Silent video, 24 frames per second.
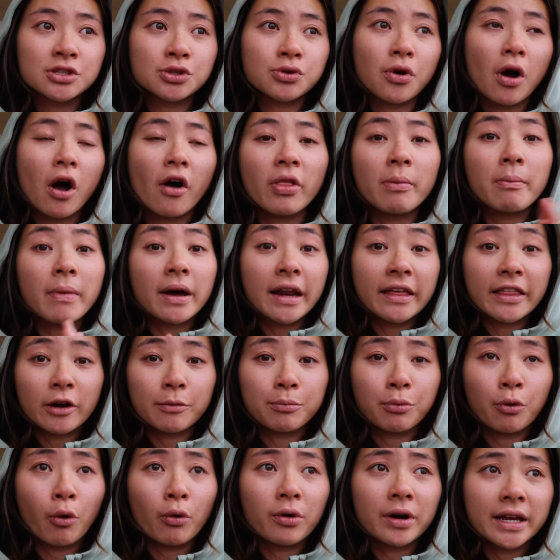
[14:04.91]
So all the money
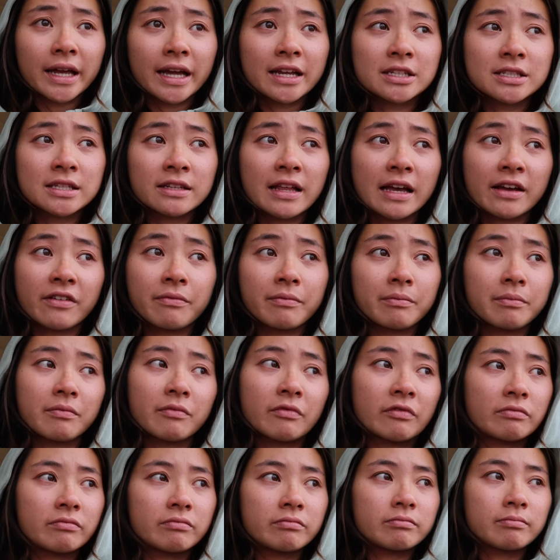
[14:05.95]
they're pouring into, like,
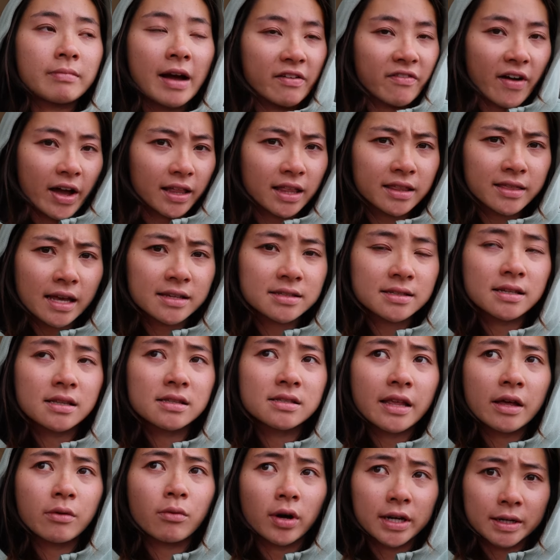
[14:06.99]
my violin
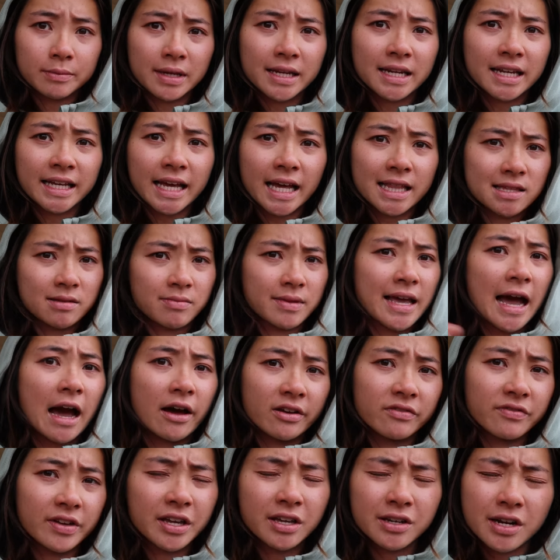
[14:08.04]
lessons, they want me to get something
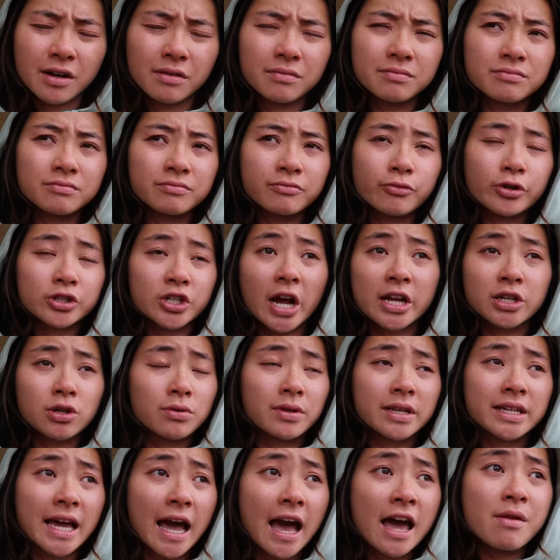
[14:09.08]
out of it, you know, which I
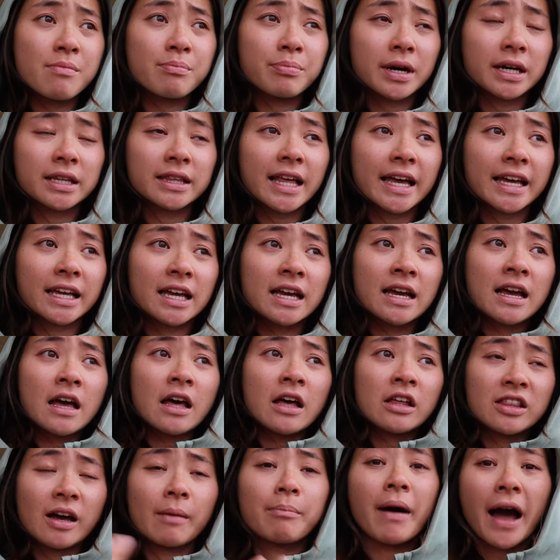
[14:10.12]
totally get. But, like,
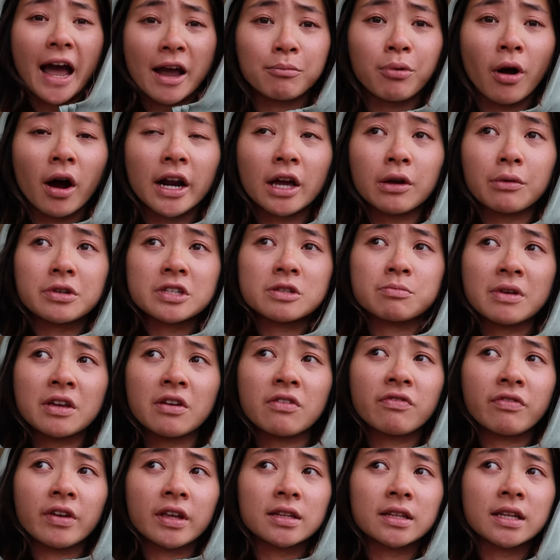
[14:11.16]
the byproduct was
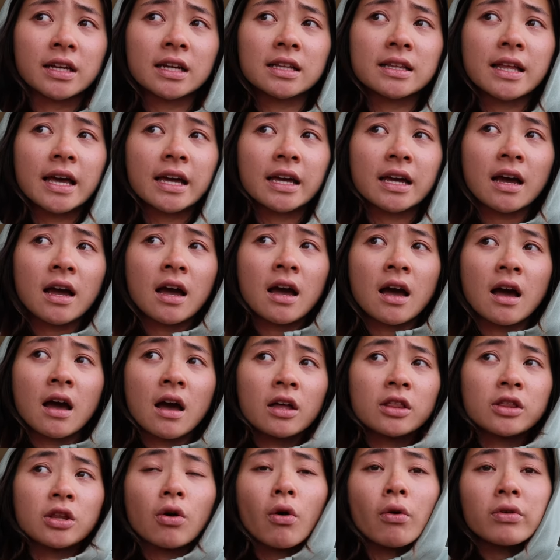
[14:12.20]
me feeling like
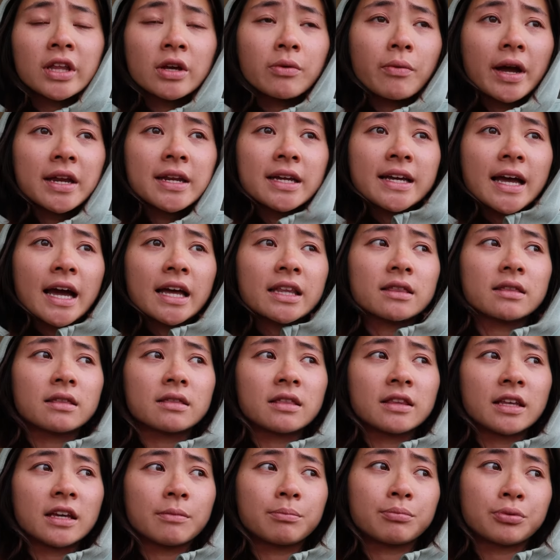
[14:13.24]
the only way to
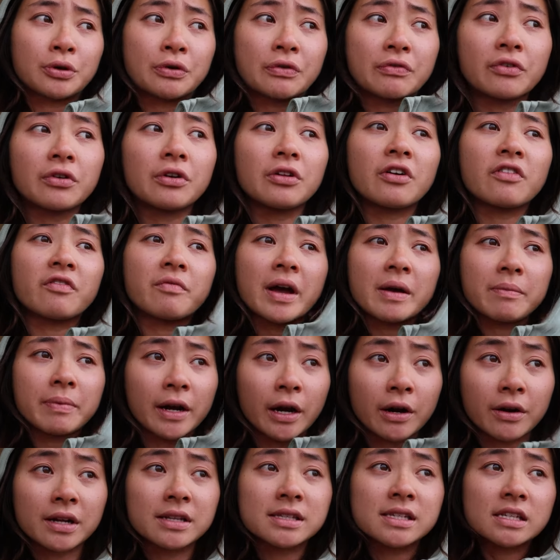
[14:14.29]
get the approval of my
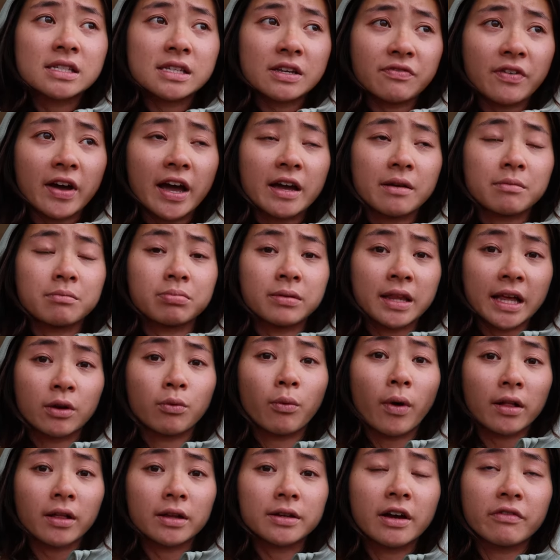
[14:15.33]
parents is if I
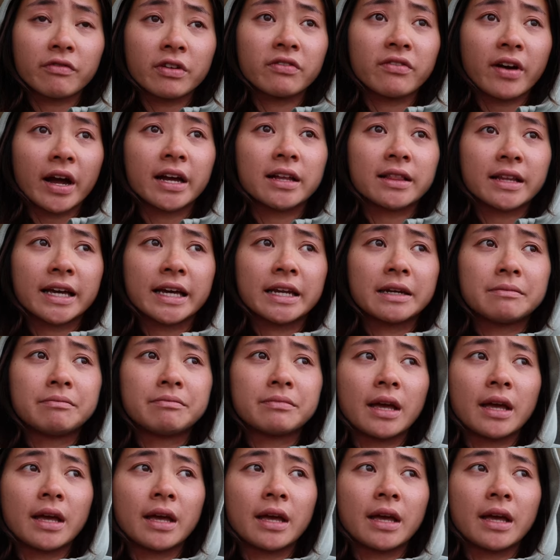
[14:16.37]
played well enough in violin.